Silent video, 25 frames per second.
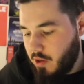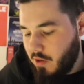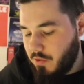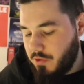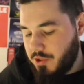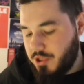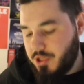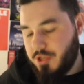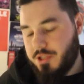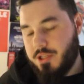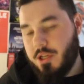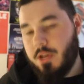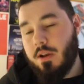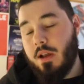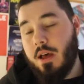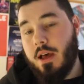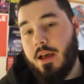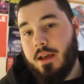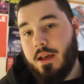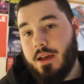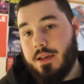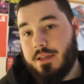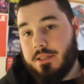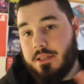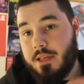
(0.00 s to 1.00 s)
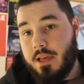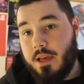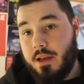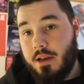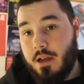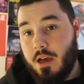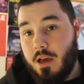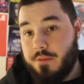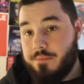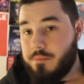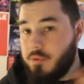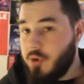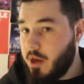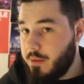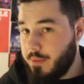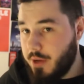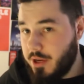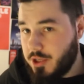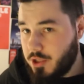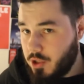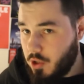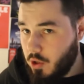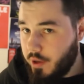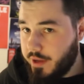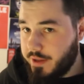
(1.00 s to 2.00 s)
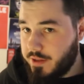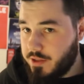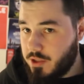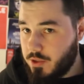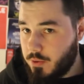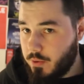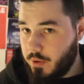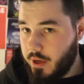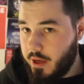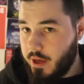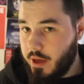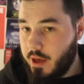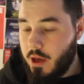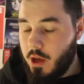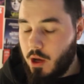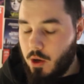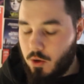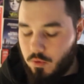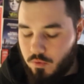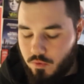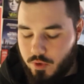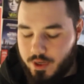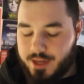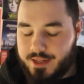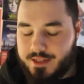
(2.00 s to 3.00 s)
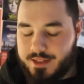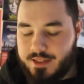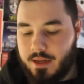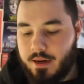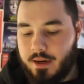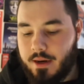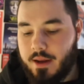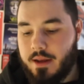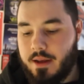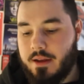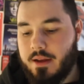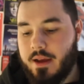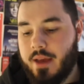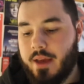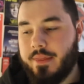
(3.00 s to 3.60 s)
culture. So like I said, I pretty much got into it recently,